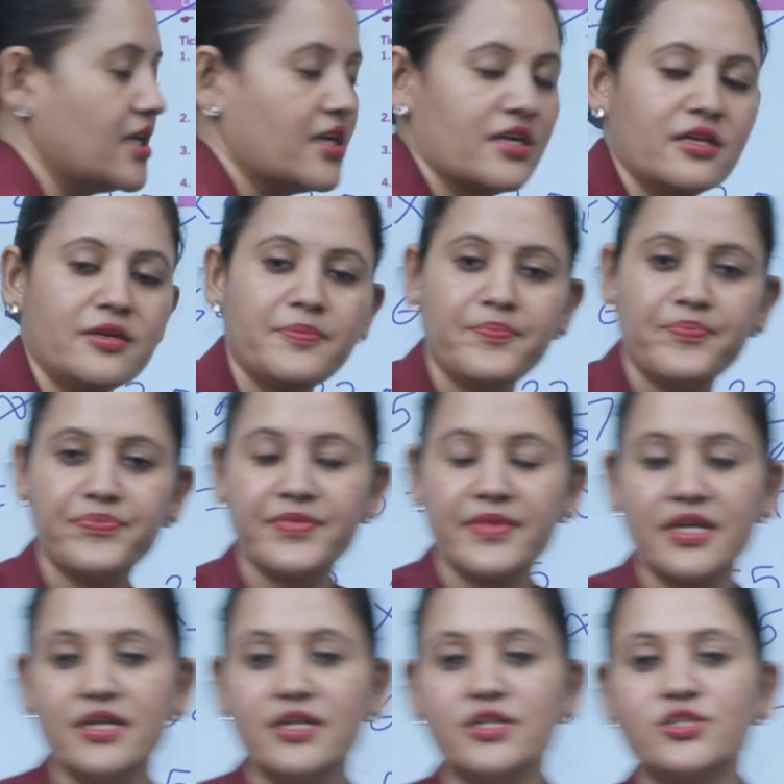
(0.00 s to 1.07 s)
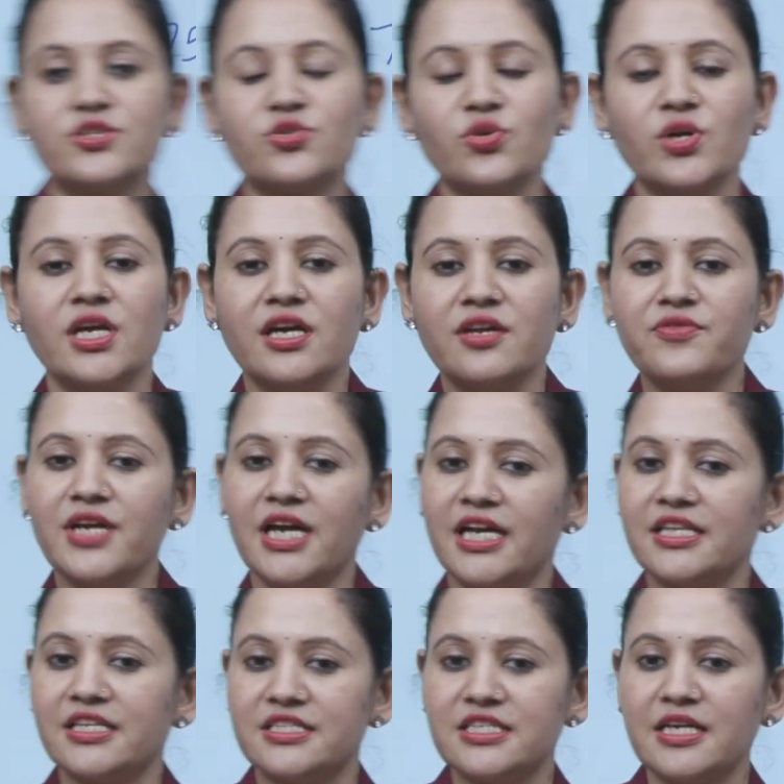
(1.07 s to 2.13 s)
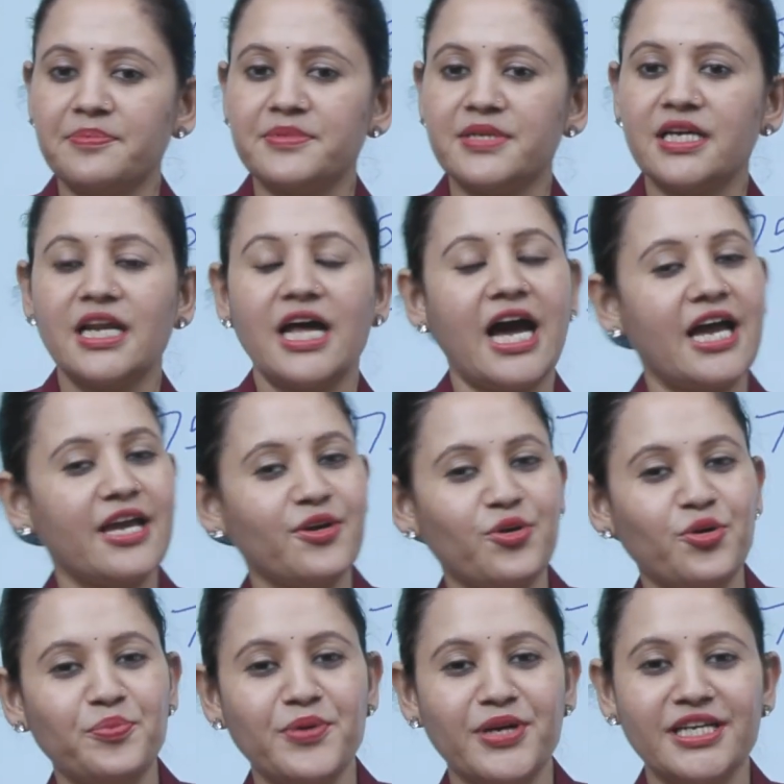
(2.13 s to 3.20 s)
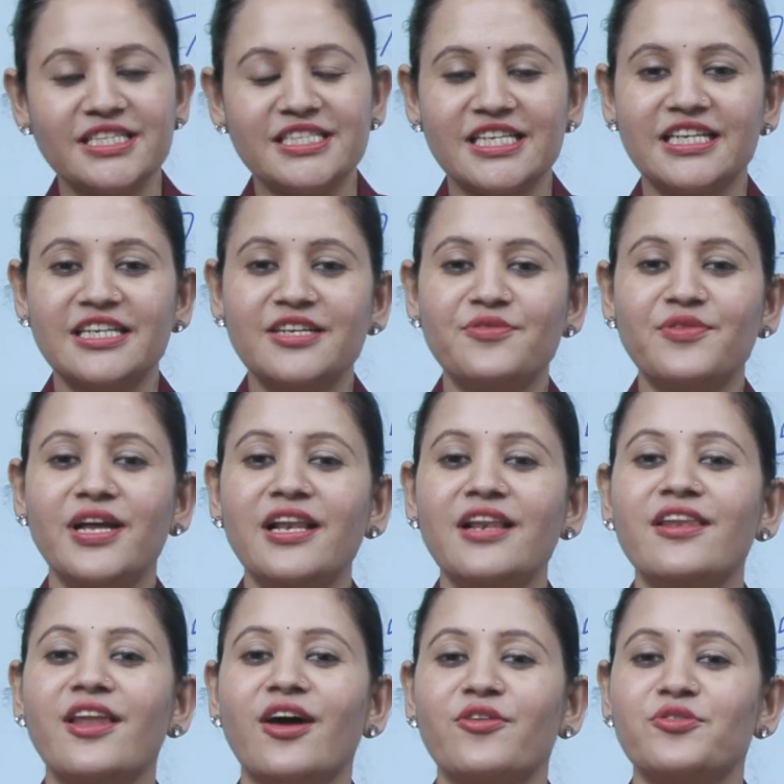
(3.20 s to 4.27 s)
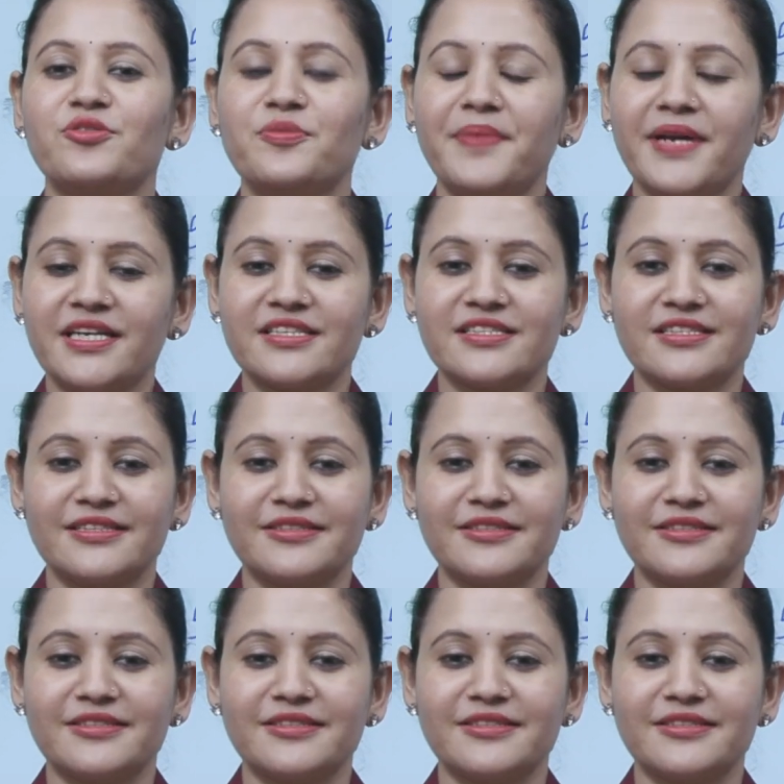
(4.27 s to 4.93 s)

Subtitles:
here. So here we end the chapter. I hope you understand it well. Now you have to practice